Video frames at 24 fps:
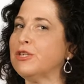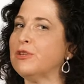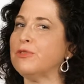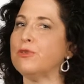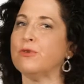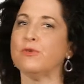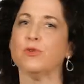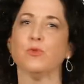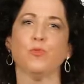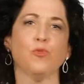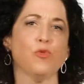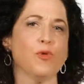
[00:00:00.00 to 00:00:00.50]
to
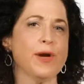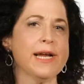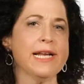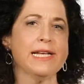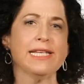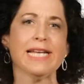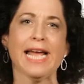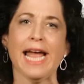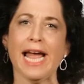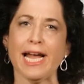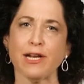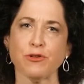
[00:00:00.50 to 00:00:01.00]
those
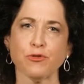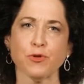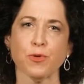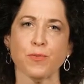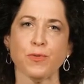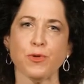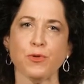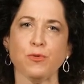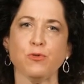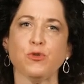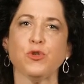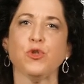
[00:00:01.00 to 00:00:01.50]
brand
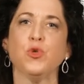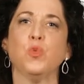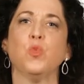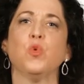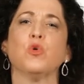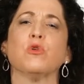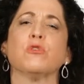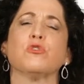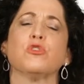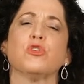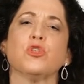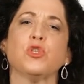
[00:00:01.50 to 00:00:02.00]
attributes you
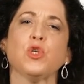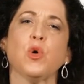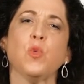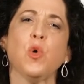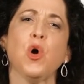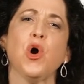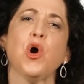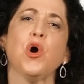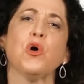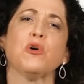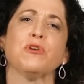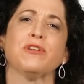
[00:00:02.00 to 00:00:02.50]
worked so
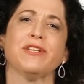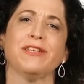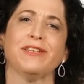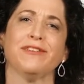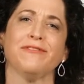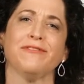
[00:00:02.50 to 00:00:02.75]
hard to